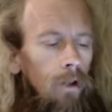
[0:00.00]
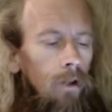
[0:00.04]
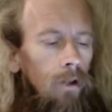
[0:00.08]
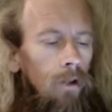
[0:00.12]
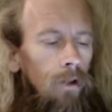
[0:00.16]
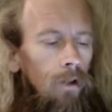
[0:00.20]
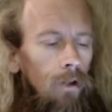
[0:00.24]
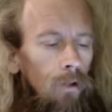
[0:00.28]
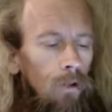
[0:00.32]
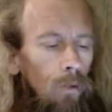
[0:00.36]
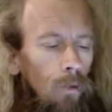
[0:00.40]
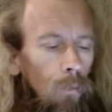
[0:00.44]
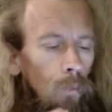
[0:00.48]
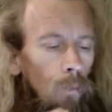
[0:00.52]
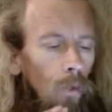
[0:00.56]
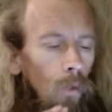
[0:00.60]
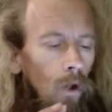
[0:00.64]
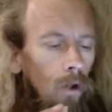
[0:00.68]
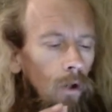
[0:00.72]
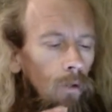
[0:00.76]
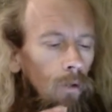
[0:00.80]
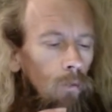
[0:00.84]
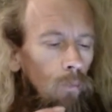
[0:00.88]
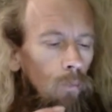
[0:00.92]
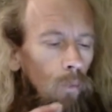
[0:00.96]
You know, what
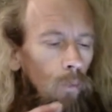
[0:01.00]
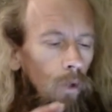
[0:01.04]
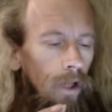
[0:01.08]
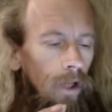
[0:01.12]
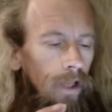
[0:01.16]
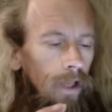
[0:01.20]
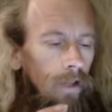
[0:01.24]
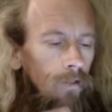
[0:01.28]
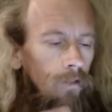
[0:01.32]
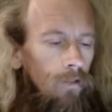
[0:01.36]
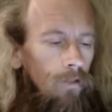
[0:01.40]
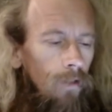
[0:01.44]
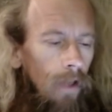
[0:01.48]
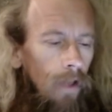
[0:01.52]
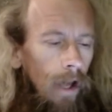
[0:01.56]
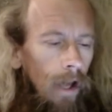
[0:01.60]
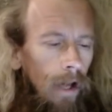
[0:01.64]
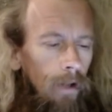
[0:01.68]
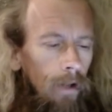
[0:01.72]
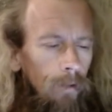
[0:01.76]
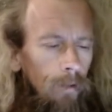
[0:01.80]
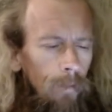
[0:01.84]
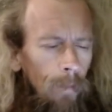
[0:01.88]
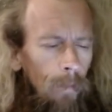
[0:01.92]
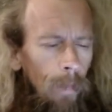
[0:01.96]
what is that?
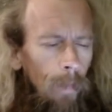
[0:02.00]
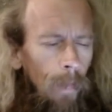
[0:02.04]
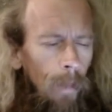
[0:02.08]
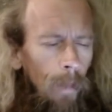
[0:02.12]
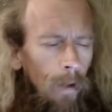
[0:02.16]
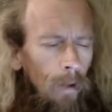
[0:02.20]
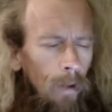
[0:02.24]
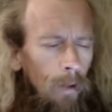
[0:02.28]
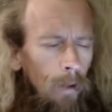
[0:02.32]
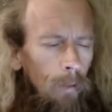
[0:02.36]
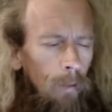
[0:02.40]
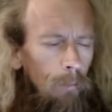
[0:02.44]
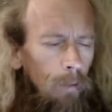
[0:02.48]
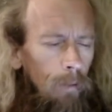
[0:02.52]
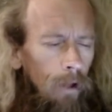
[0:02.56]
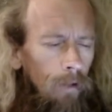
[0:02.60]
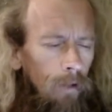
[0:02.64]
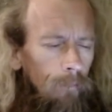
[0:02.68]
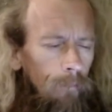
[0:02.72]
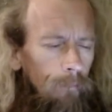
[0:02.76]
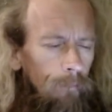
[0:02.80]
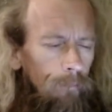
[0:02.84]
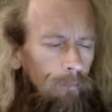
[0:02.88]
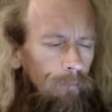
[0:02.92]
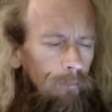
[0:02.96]

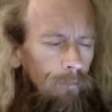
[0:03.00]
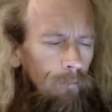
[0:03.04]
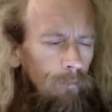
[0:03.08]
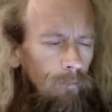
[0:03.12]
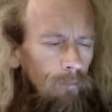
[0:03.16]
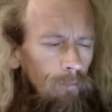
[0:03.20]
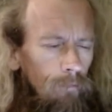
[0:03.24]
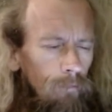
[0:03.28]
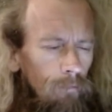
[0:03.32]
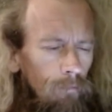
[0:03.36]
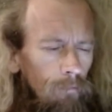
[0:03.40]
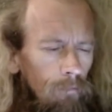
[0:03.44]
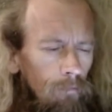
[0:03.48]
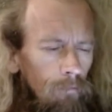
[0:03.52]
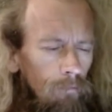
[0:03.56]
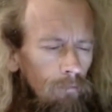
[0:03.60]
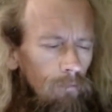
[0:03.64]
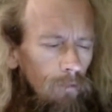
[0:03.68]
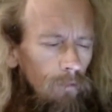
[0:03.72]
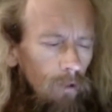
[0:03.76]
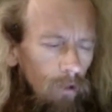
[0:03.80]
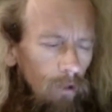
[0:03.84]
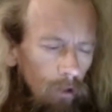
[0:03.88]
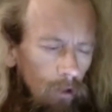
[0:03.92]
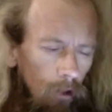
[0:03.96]
But
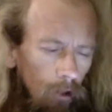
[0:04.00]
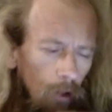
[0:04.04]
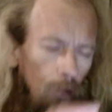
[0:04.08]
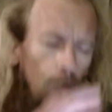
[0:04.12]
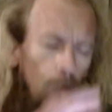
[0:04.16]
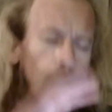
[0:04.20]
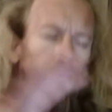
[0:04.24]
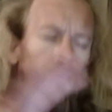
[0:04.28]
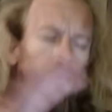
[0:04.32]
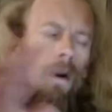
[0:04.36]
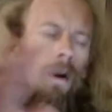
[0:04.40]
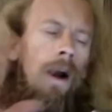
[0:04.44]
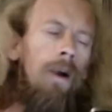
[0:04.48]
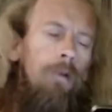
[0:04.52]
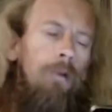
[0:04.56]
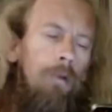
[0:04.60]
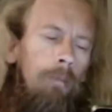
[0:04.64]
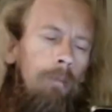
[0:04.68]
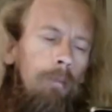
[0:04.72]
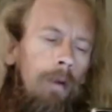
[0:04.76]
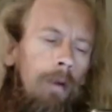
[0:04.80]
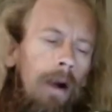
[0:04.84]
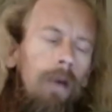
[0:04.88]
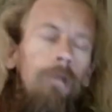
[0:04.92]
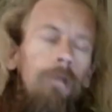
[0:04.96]
you know, the
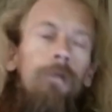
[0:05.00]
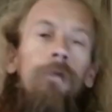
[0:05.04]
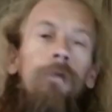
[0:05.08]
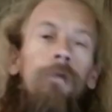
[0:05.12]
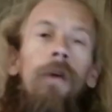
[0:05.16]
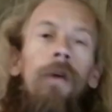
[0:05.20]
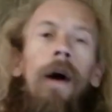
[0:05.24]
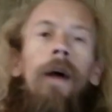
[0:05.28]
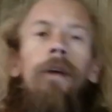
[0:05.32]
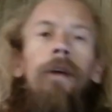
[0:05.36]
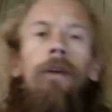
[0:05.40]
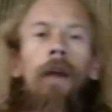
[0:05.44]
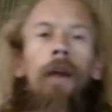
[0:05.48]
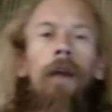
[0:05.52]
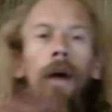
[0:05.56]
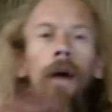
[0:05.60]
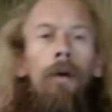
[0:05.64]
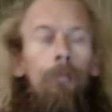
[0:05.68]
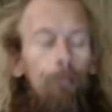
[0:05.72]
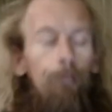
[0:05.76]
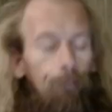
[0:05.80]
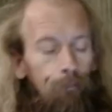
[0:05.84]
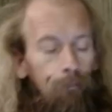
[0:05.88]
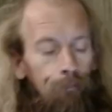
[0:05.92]
roundabout fact that,